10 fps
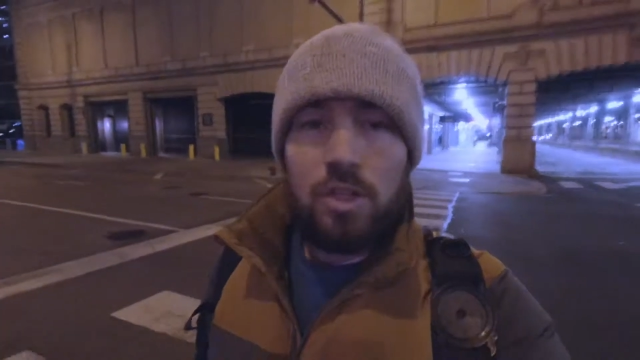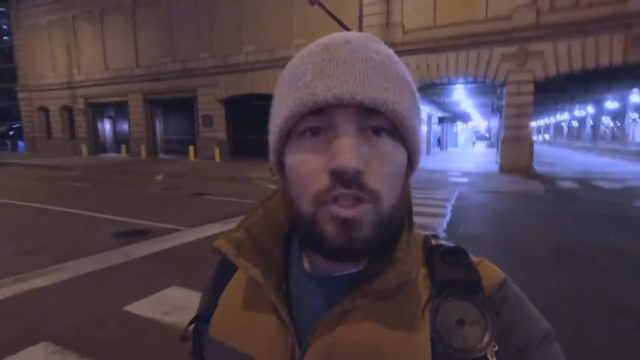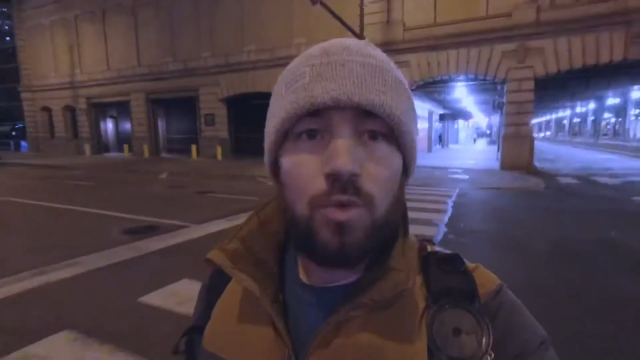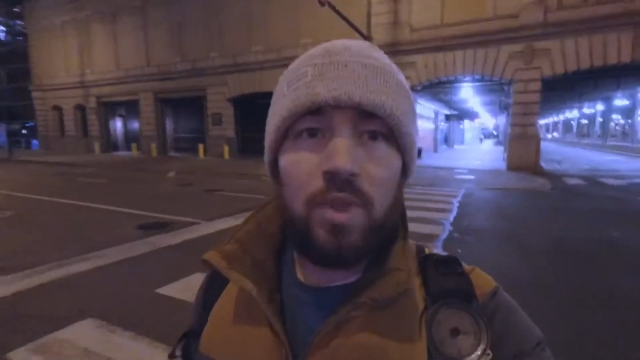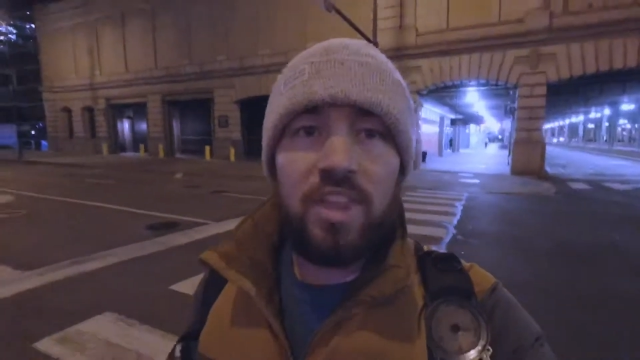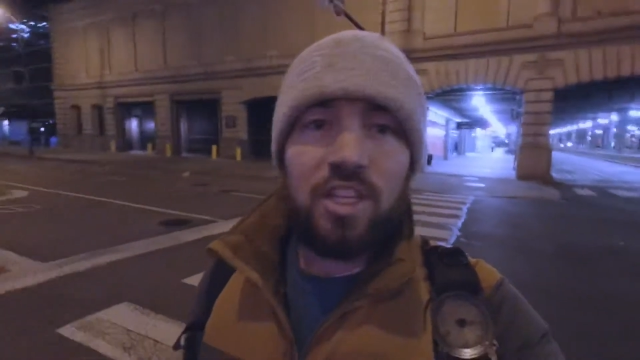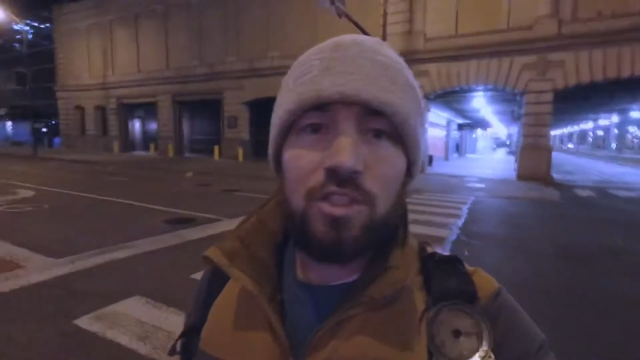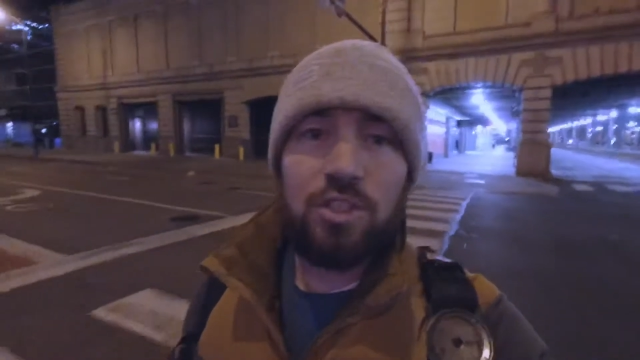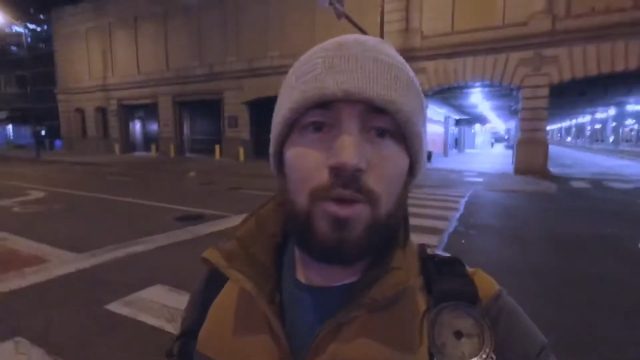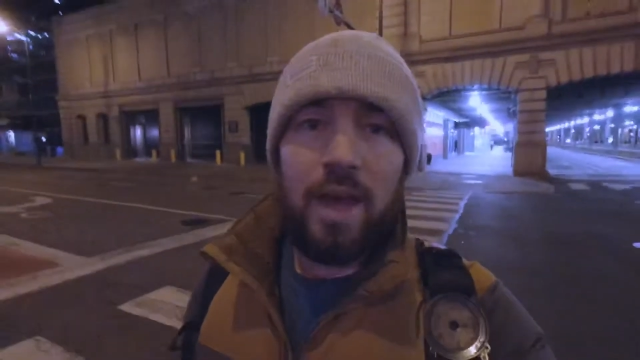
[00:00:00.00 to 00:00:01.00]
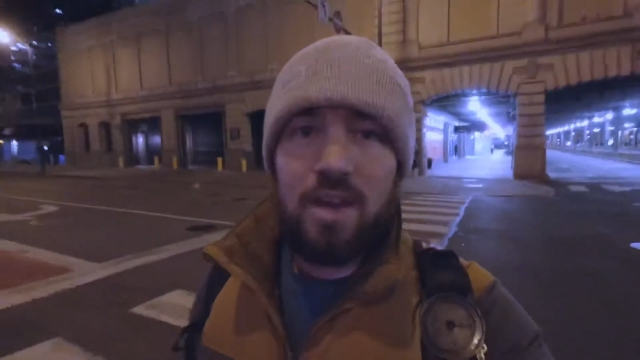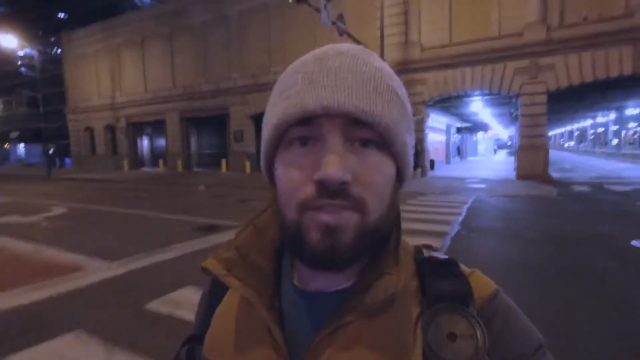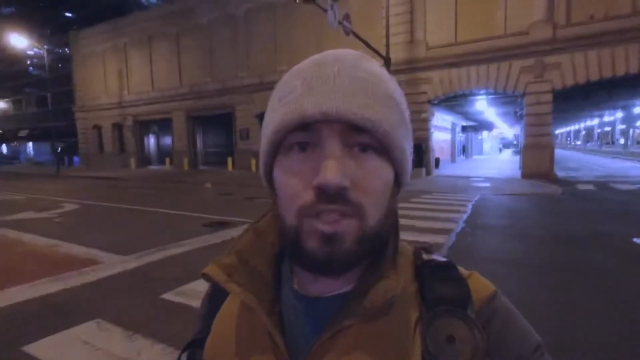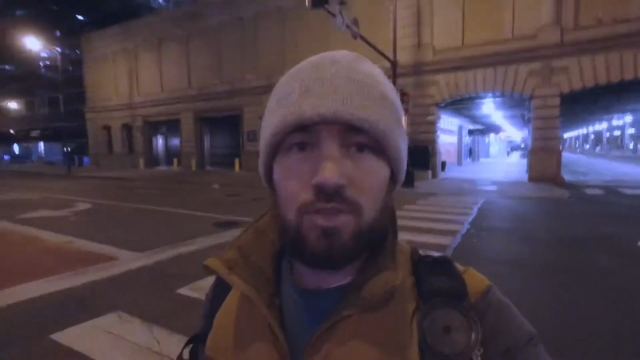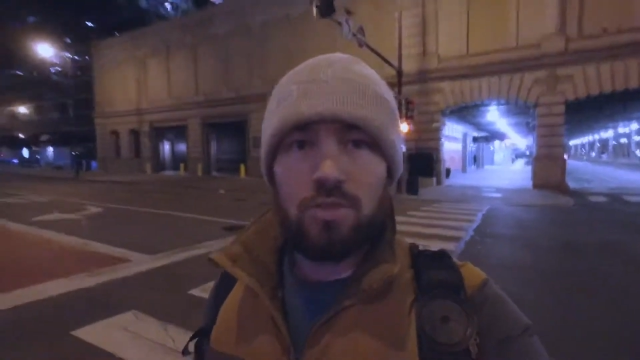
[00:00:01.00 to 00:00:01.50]
So one thing you do
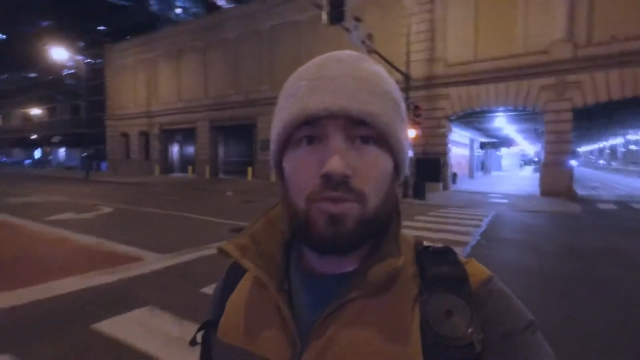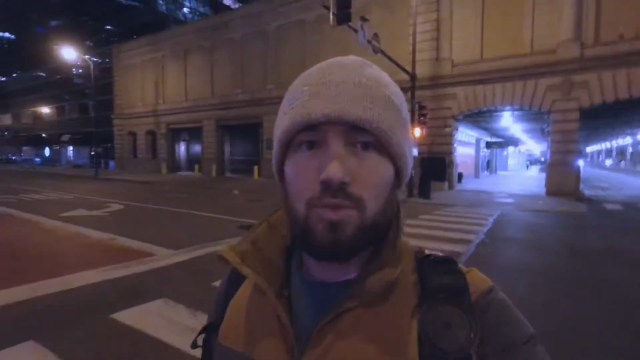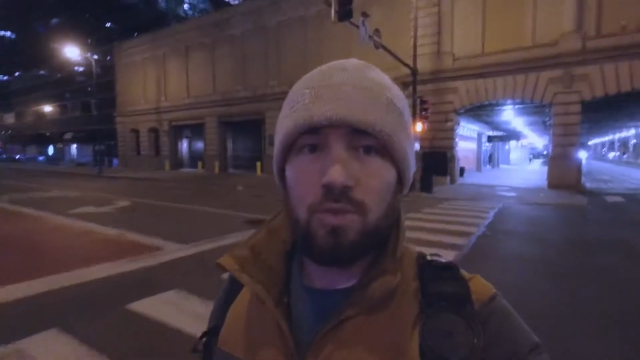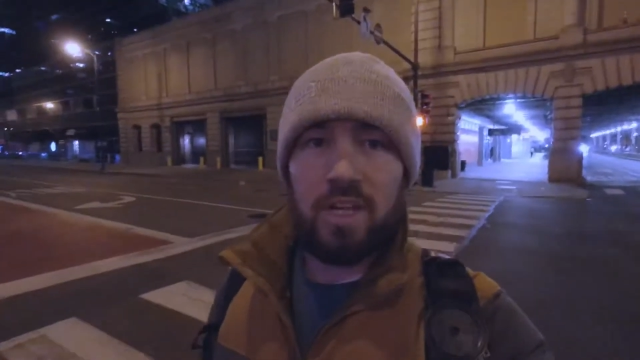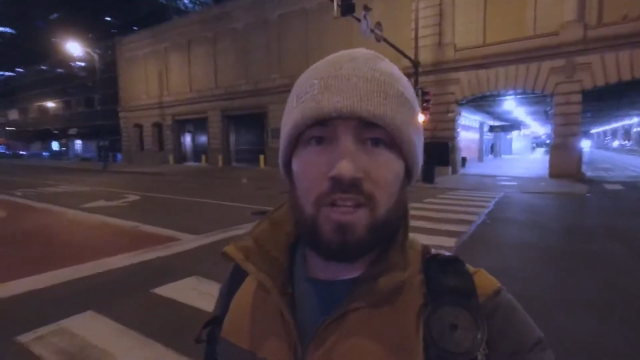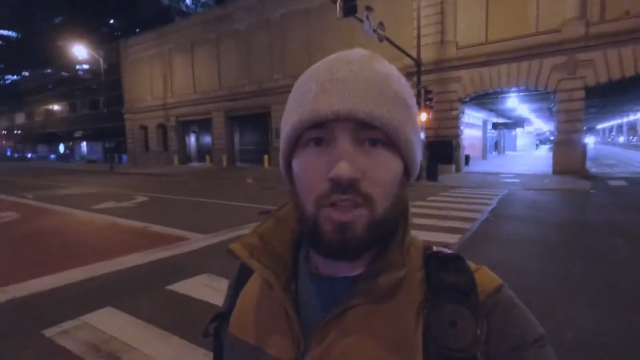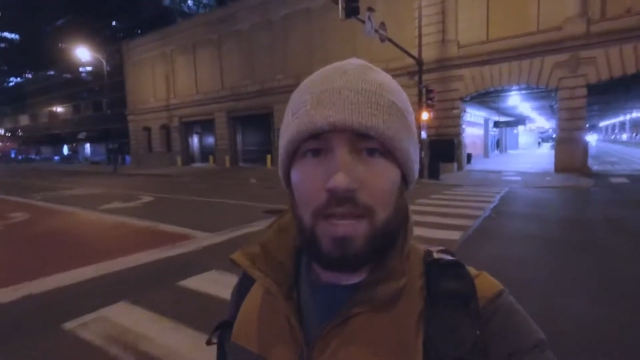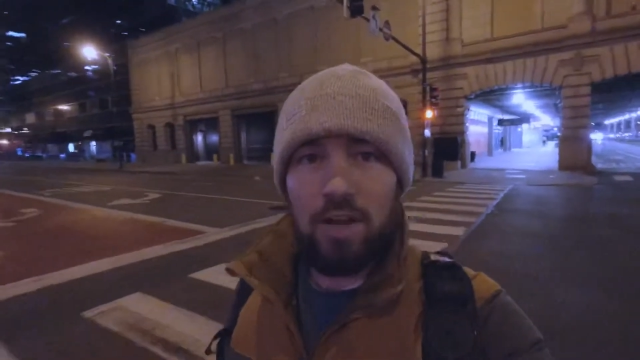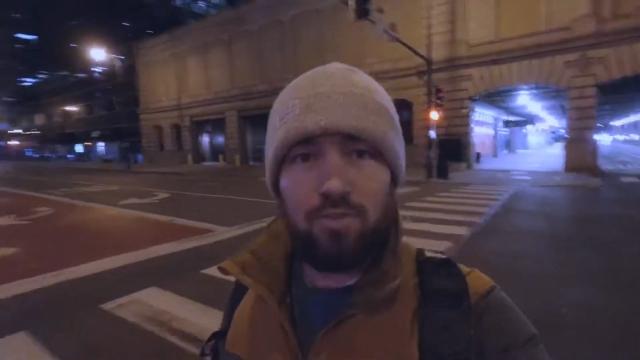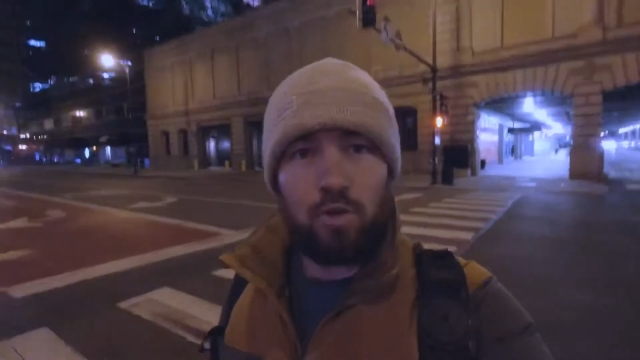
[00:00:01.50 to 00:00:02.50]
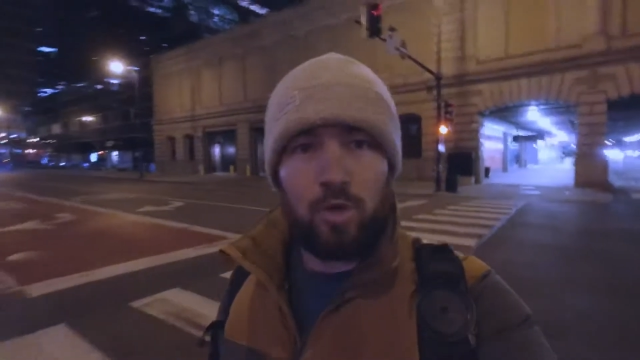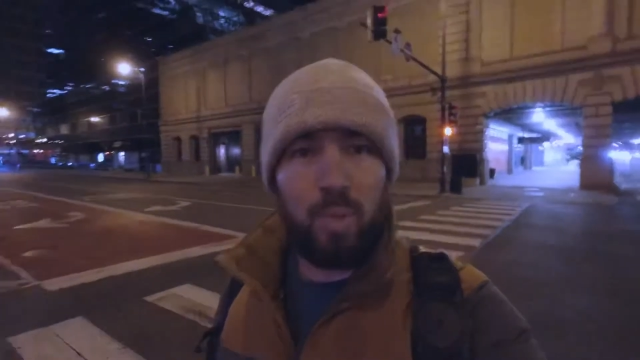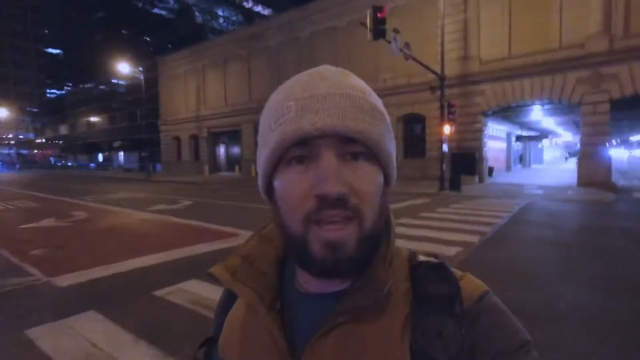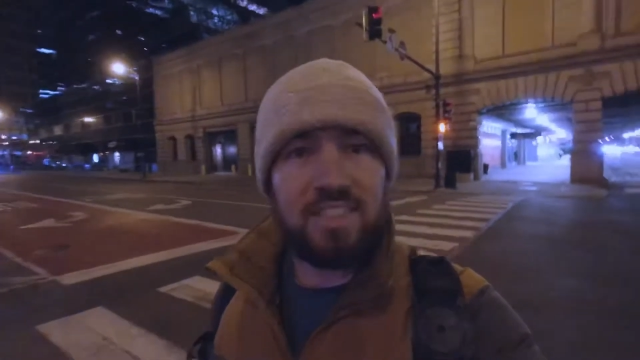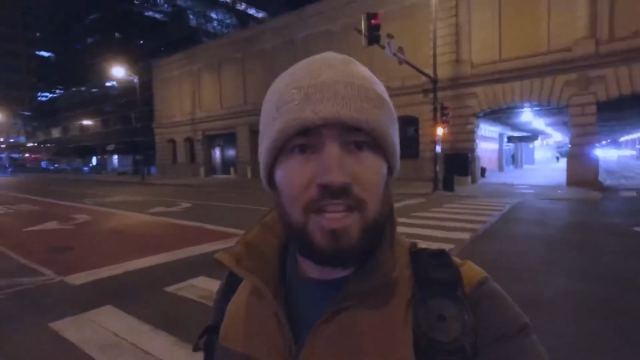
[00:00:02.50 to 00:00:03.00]
have to kind of look out for,
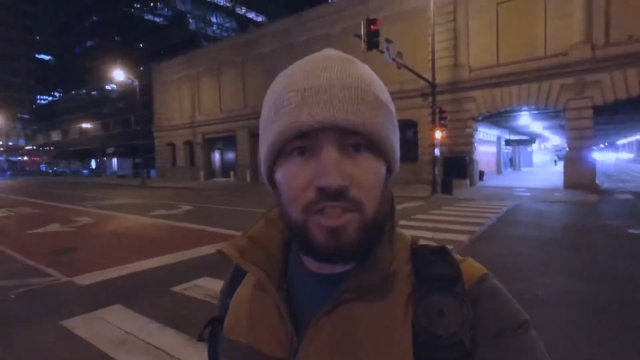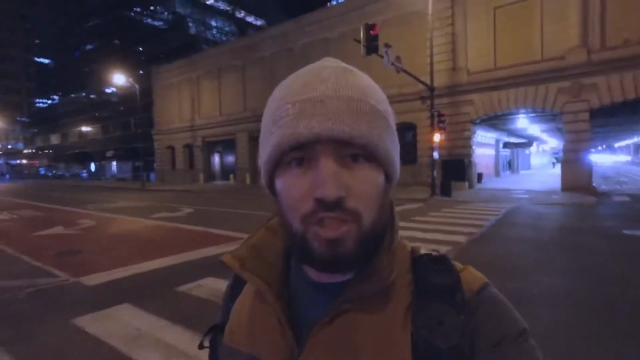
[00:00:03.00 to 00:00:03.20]
pay attention